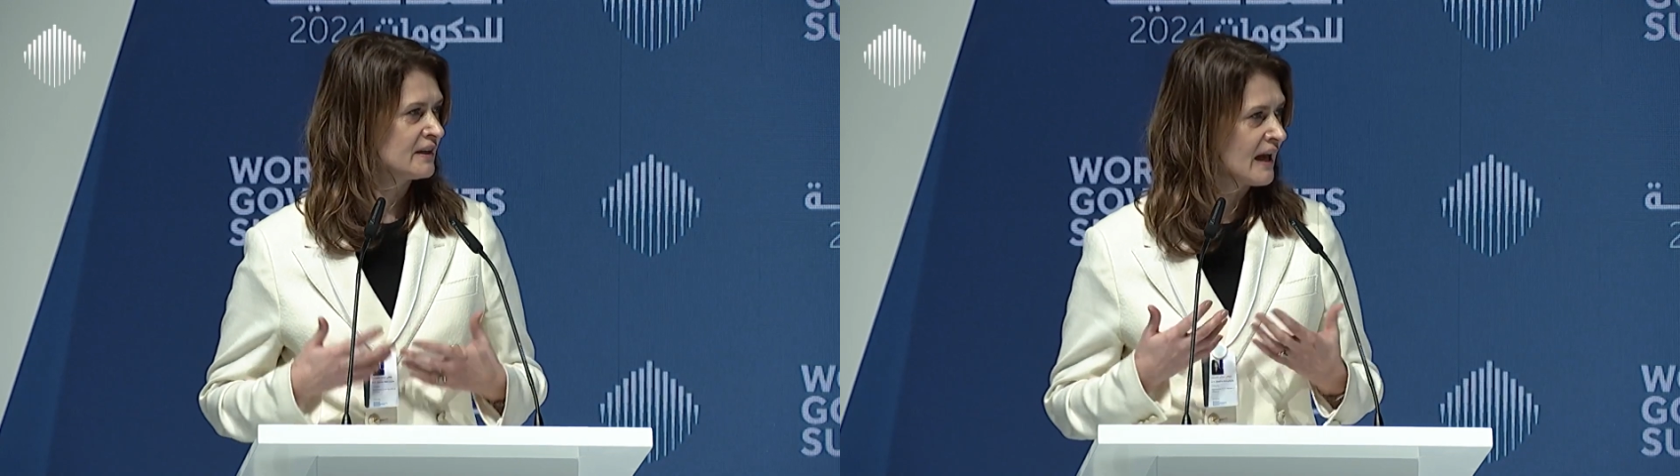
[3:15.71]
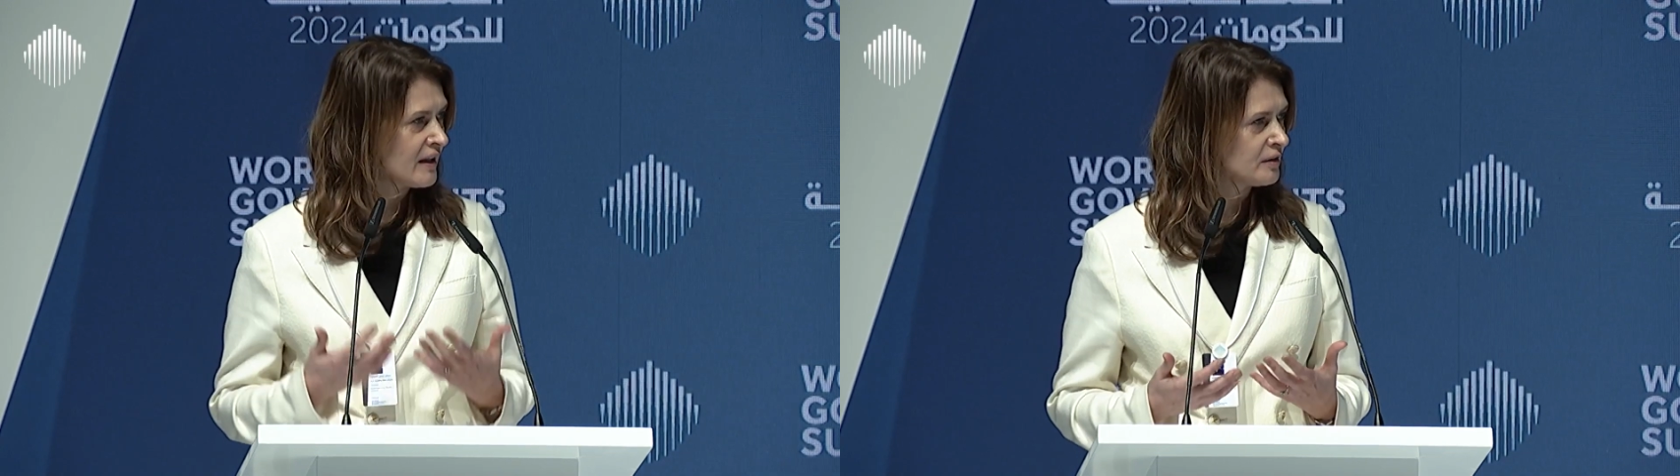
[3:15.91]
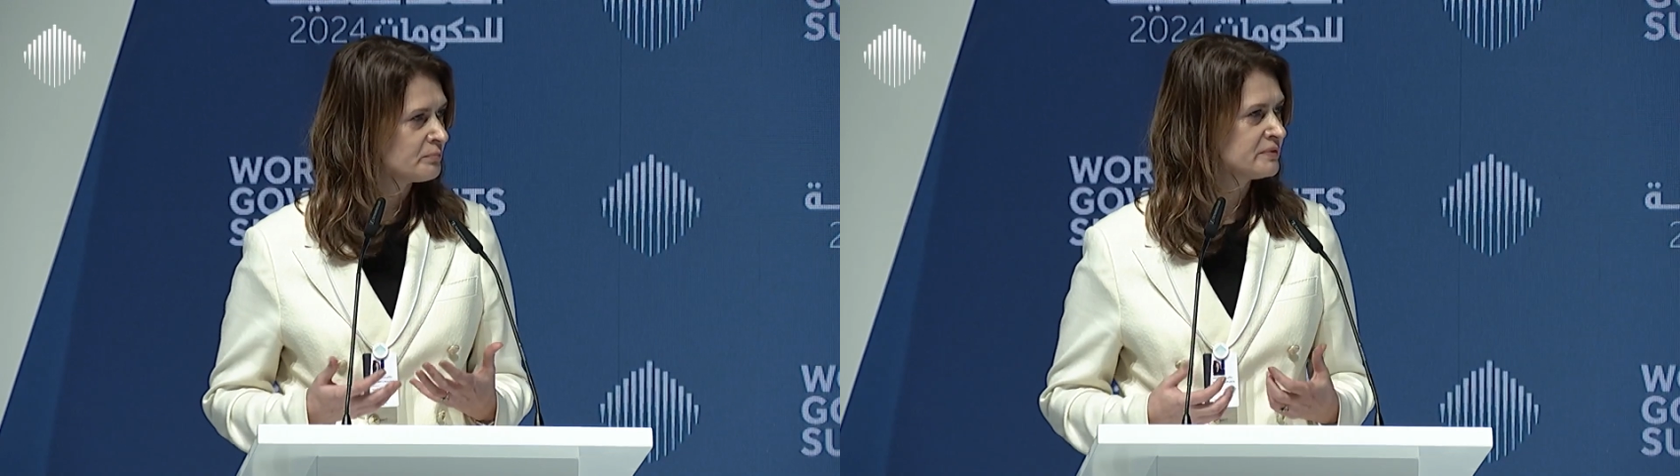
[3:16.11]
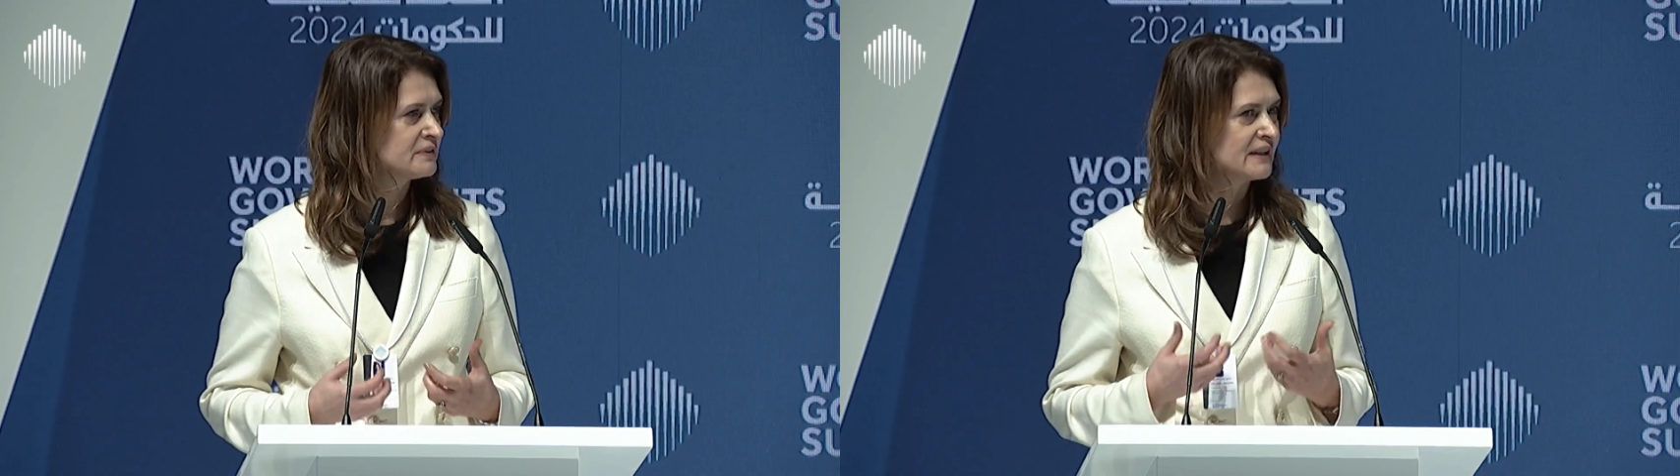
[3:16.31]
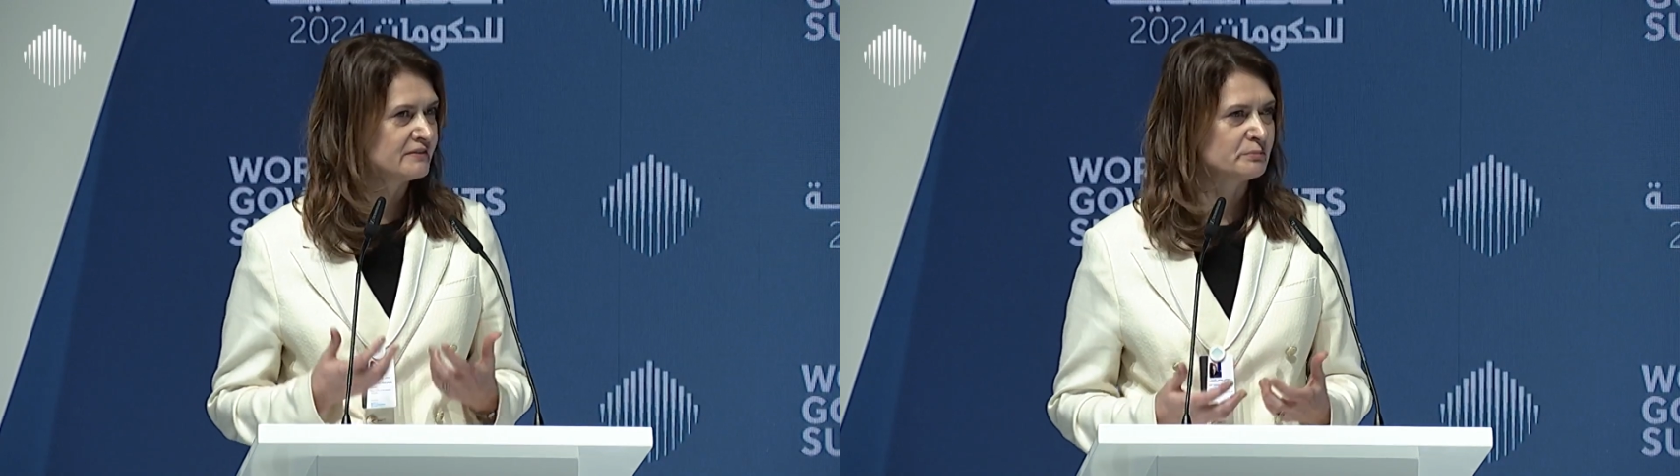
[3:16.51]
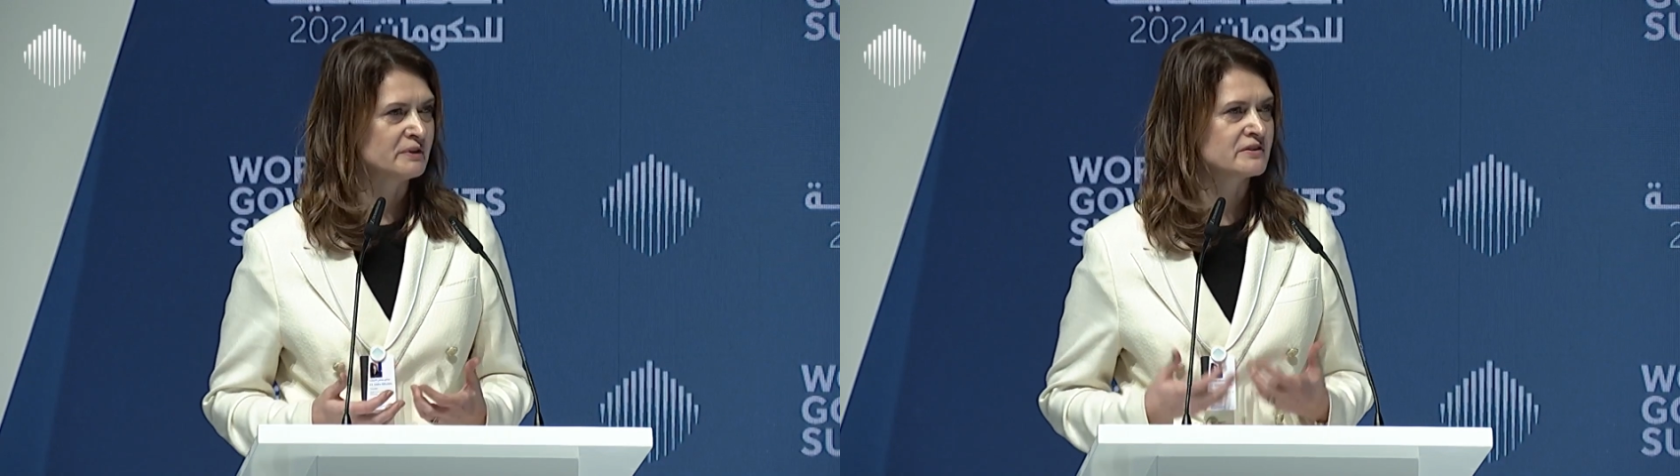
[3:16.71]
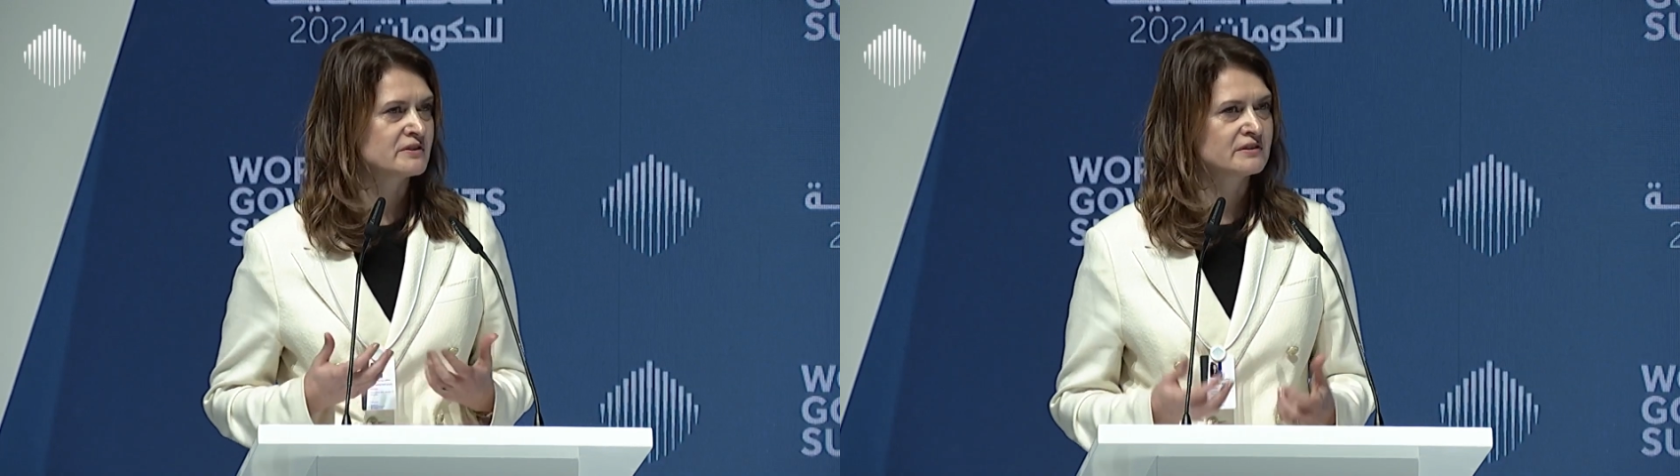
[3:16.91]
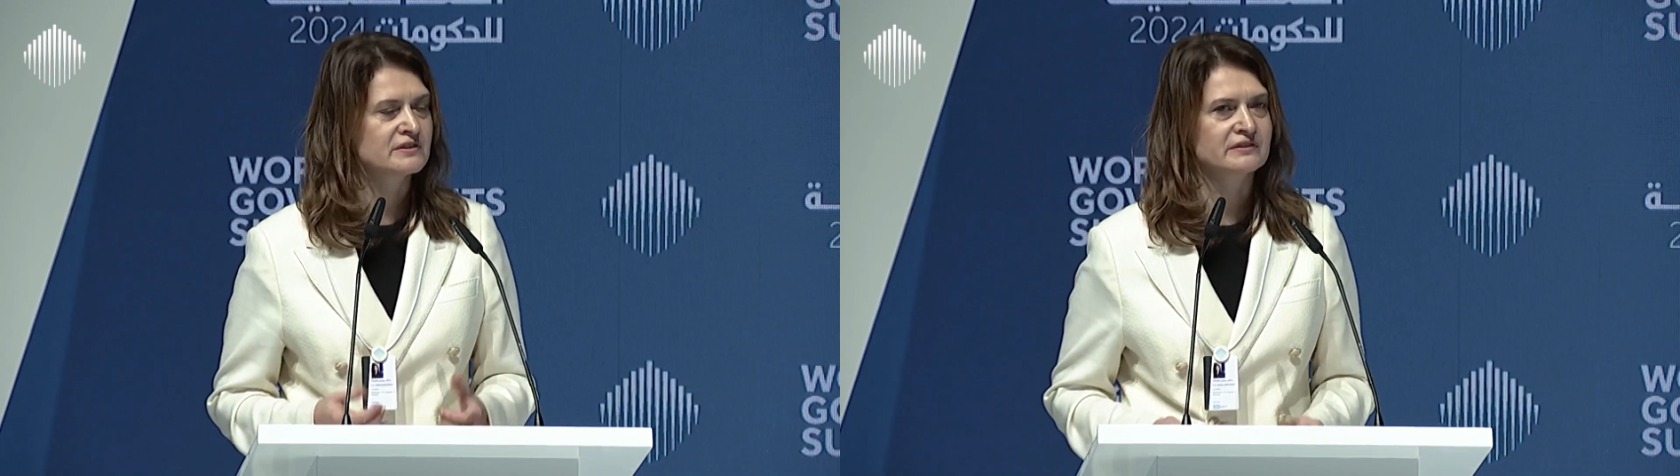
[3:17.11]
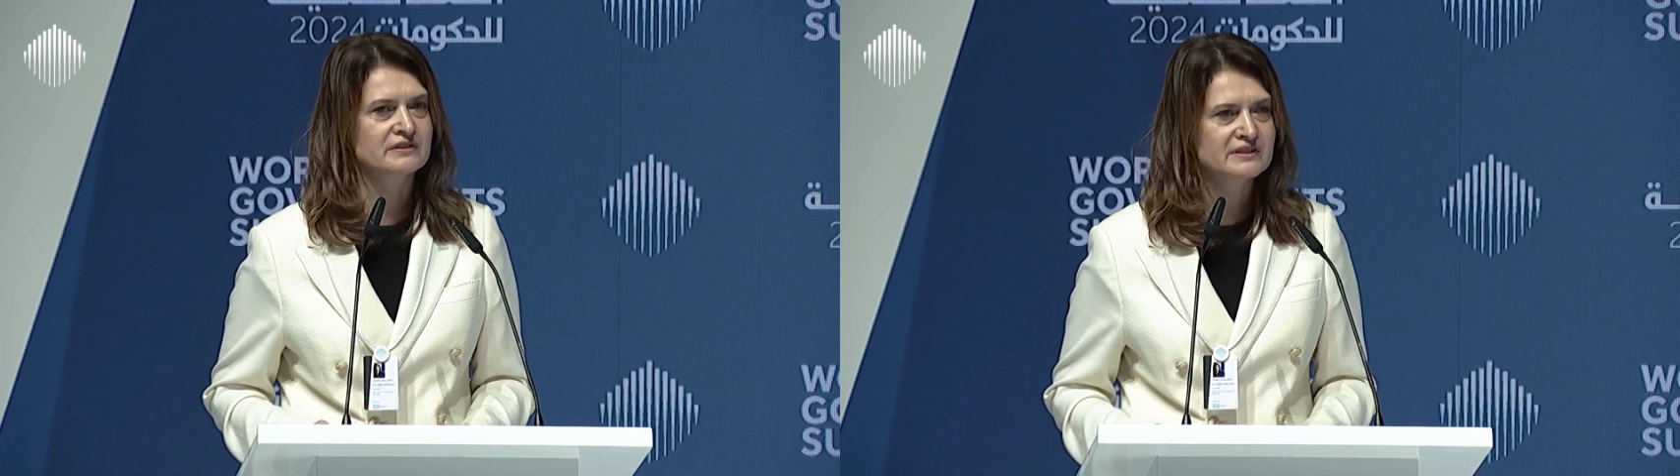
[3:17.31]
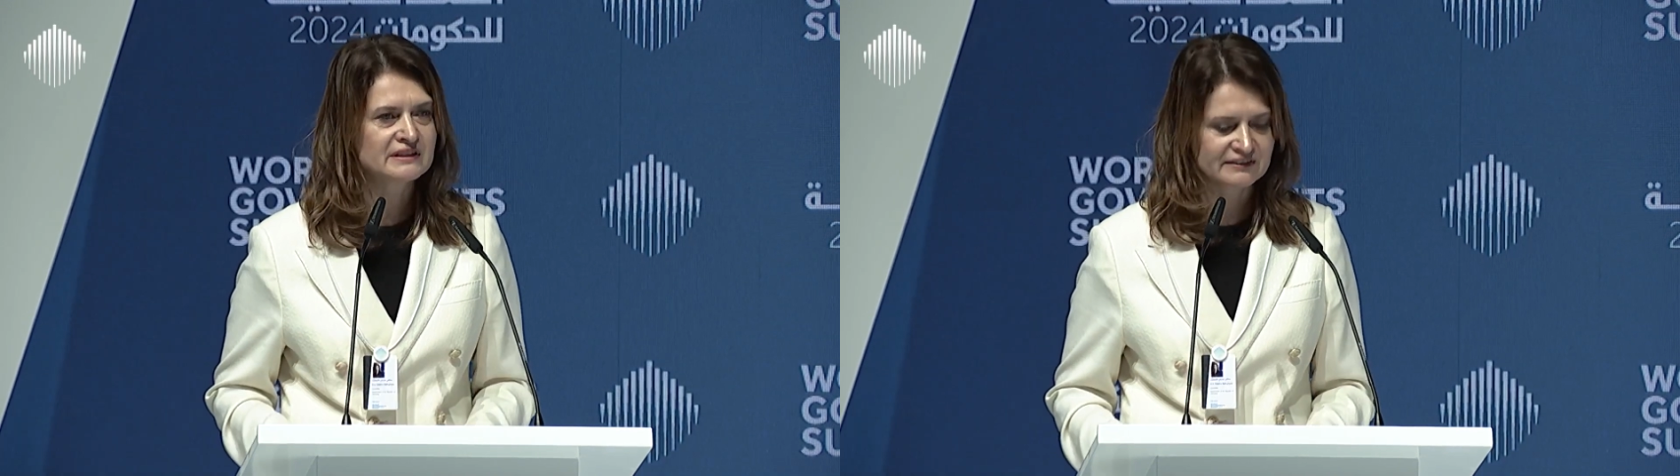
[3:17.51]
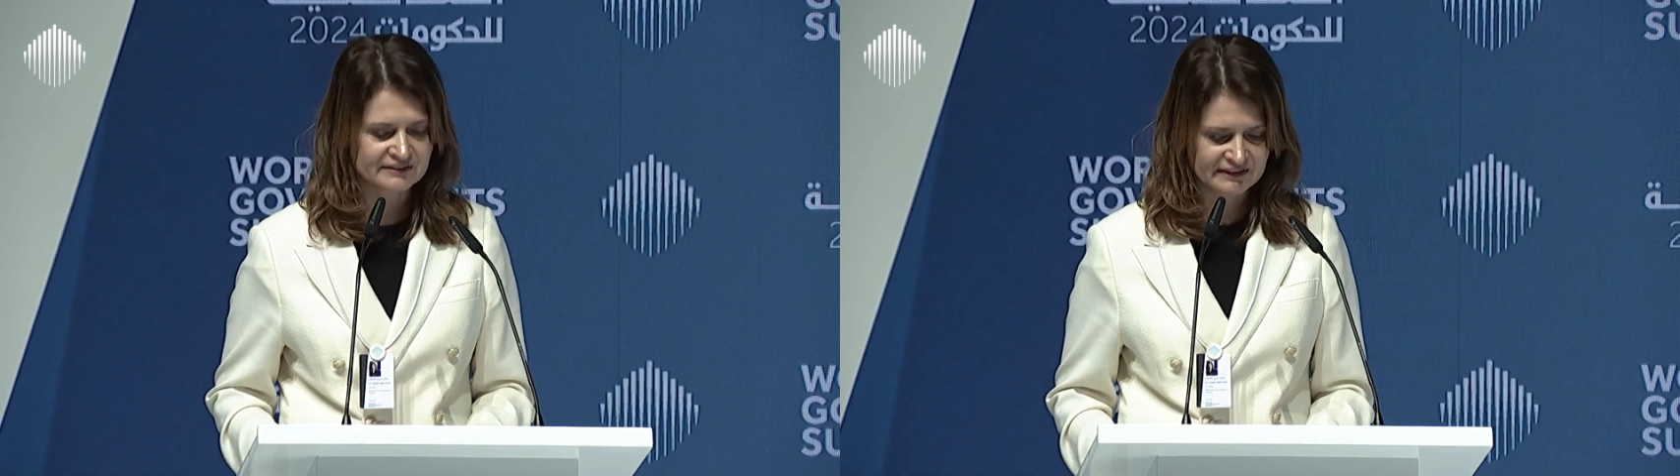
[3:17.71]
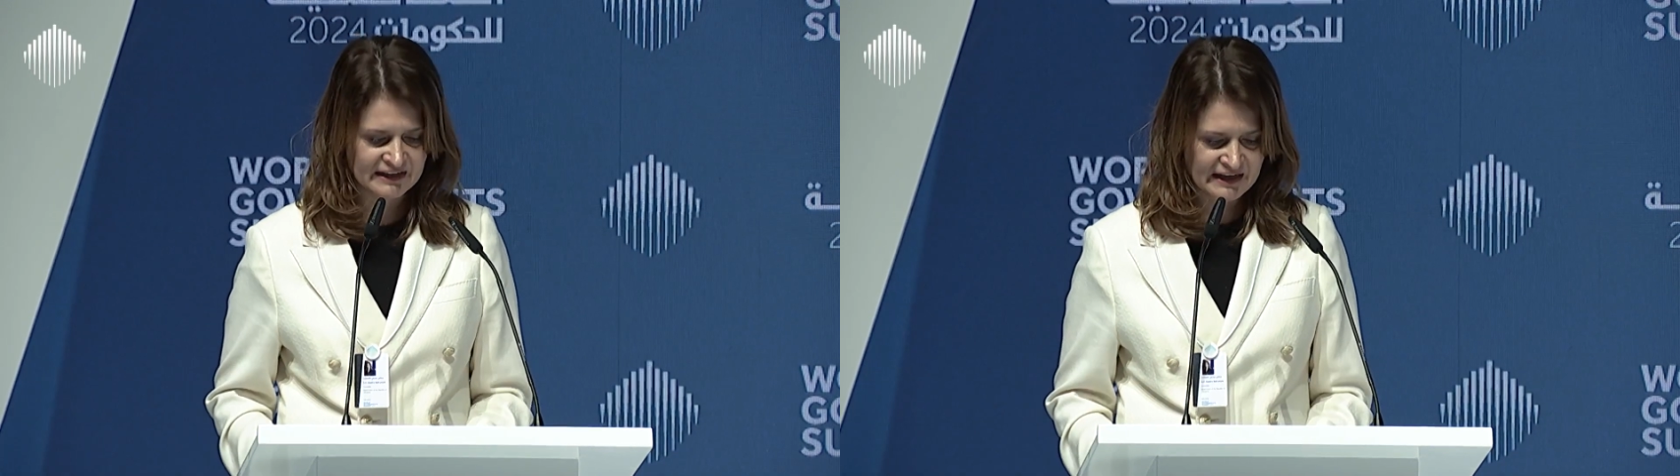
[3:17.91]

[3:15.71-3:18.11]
help governments to succeed.